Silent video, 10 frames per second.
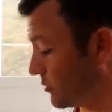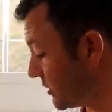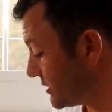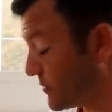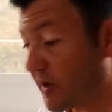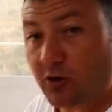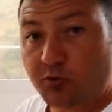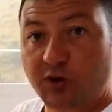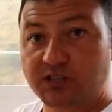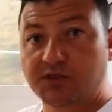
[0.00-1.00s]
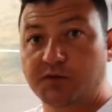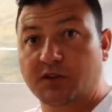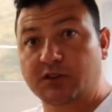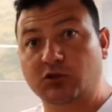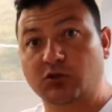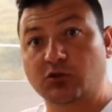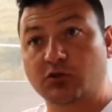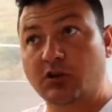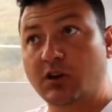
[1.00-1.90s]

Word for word: We've got a spare compressor for this too,